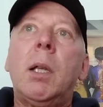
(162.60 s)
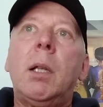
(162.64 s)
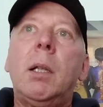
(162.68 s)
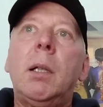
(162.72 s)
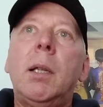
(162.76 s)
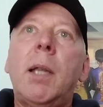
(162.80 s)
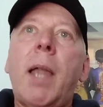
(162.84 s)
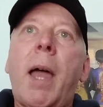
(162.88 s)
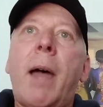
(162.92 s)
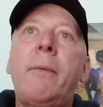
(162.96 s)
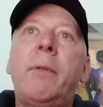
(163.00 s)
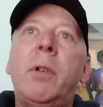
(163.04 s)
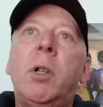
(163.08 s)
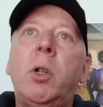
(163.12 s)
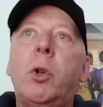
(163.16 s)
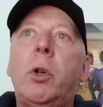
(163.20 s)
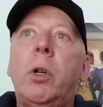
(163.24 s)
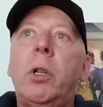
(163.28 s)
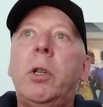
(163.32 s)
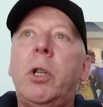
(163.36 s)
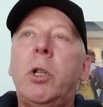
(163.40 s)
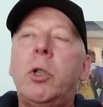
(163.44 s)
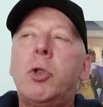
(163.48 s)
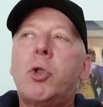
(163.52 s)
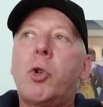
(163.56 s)
lavender
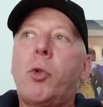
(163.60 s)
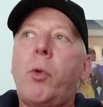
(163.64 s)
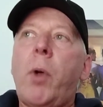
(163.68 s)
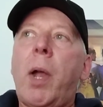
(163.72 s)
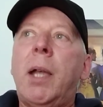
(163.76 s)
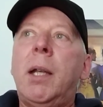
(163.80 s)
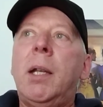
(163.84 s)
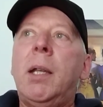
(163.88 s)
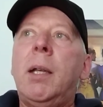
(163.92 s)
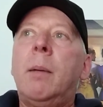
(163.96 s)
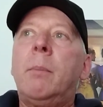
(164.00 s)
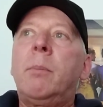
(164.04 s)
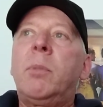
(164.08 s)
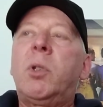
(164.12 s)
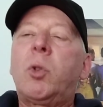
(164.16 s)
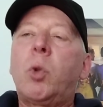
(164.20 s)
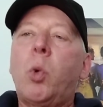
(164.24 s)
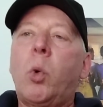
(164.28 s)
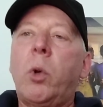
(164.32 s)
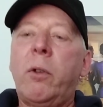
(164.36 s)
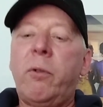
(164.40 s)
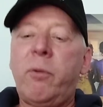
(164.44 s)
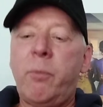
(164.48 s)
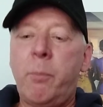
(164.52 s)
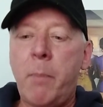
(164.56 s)
and the geranium
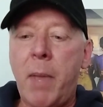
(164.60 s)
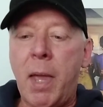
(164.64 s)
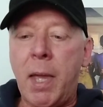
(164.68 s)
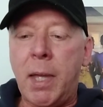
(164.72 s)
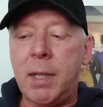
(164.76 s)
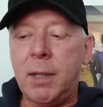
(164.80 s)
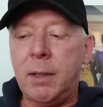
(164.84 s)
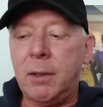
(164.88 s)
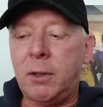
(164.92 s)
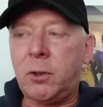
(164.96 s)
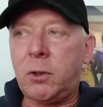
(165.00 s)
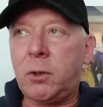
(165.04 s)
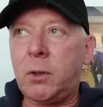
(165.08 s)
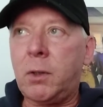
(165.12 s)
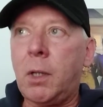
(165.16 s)
sort of make it